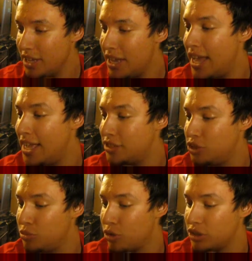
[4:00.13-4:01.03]
Add
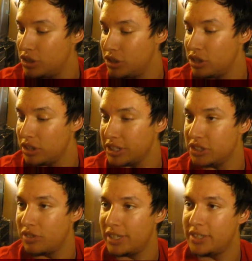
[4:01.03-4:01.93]
two more to the
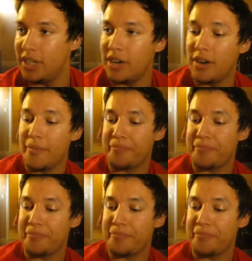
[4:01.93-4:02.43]
collection right there.